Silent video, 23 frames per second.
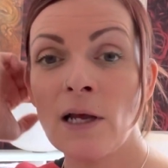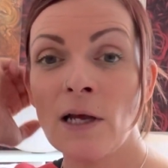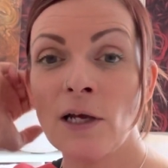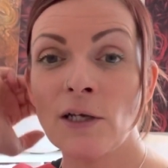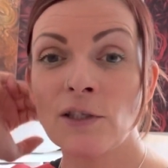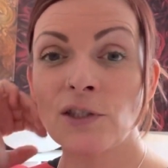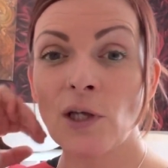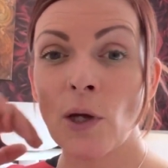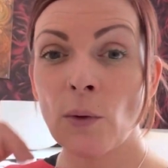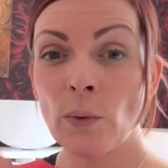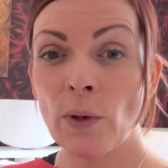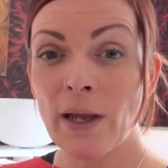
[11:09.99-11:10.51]

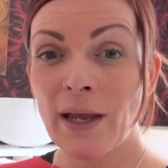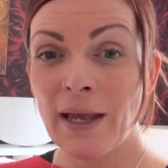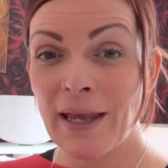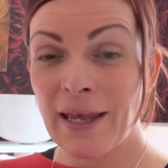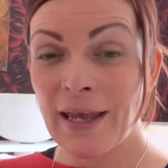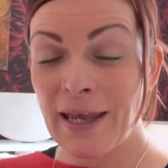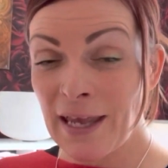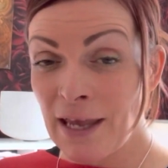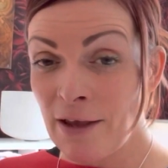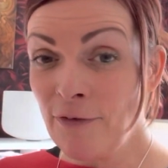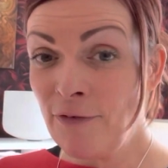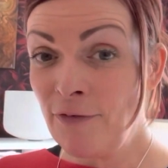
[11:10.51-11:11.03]
So
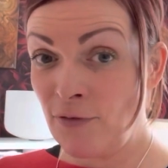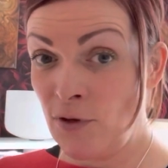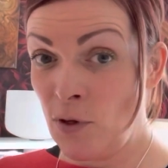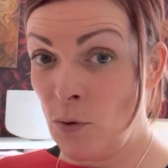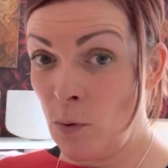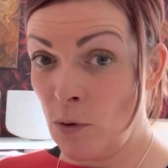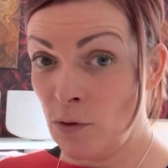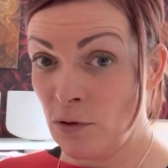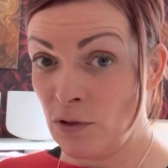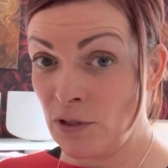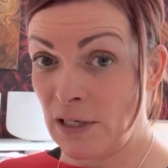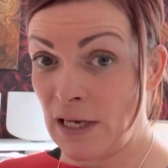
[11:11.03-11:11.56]
if you
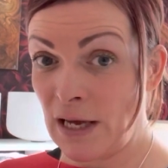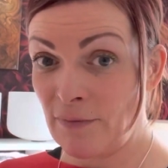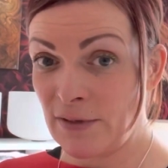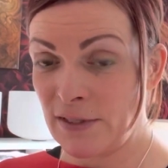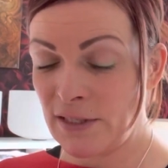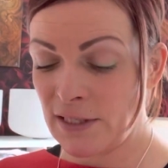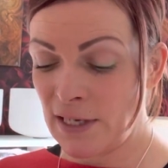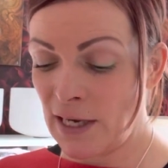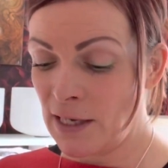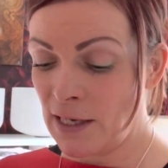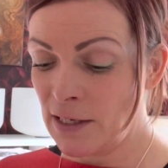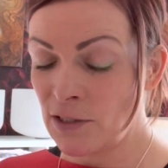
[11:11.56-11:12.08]
want to have a
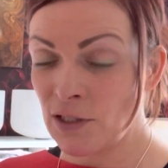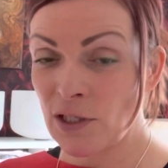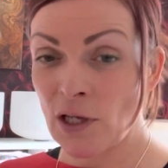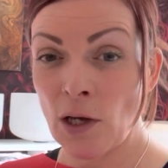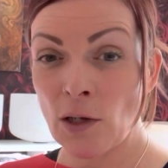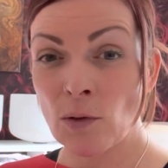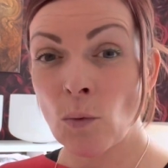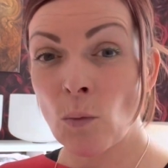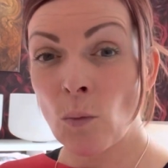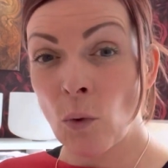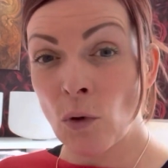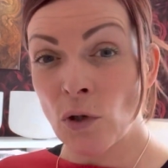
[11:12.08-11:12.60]
scan
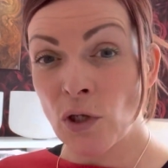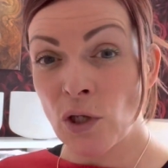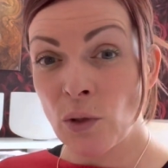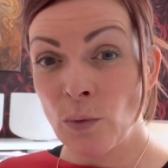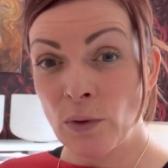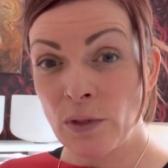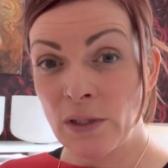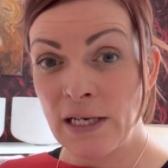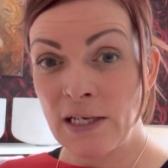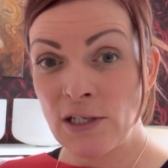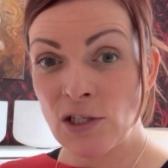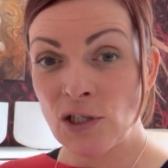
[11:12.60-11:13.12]
done, what you
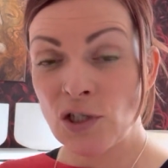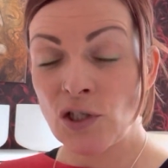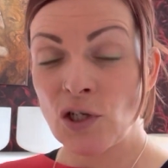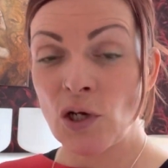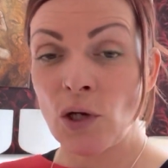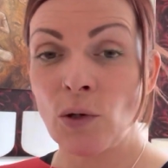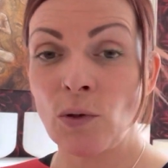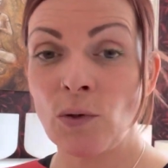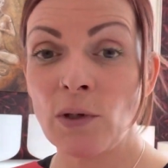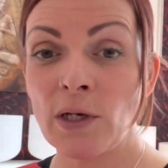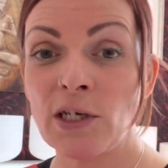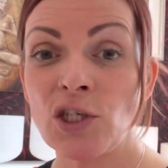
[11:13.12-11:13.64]
would need to
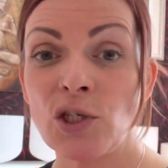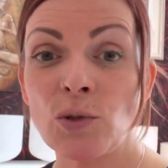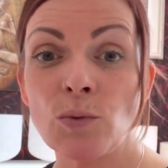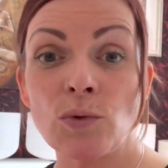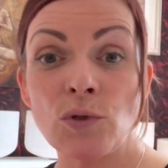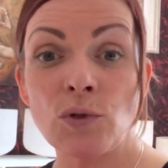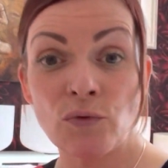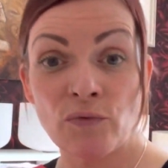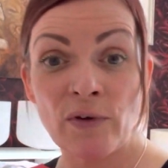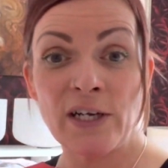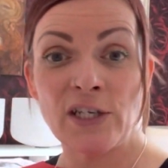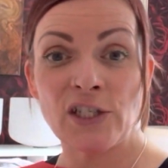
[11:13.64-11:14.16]
do is you
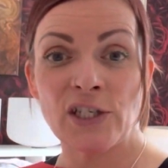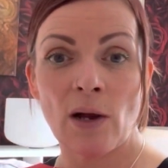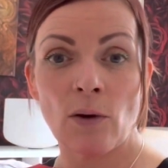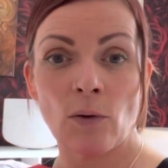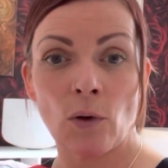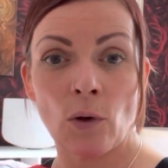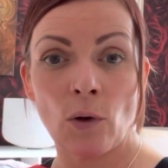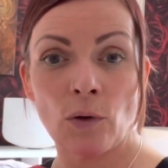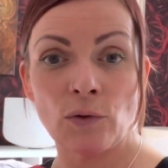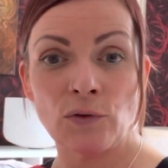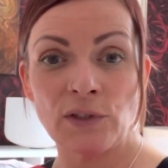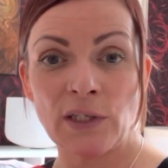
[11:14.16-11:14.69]
would reach out and
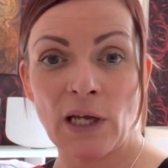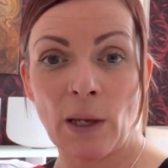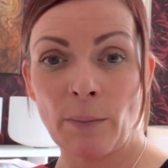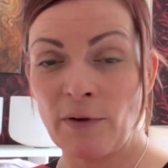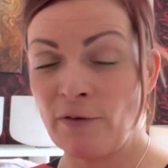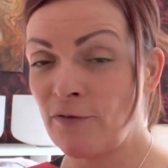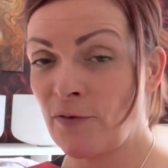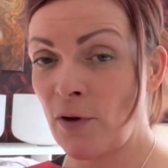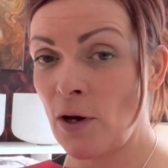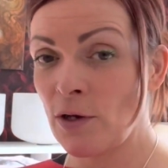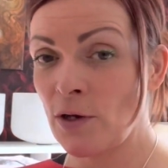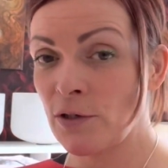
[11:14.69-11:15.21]
contact me
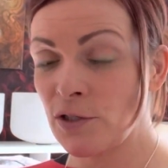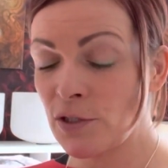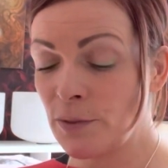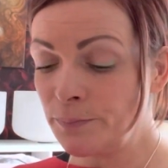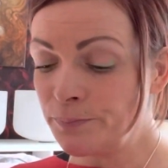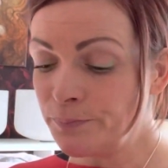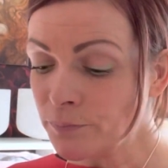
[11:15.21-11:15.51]
first.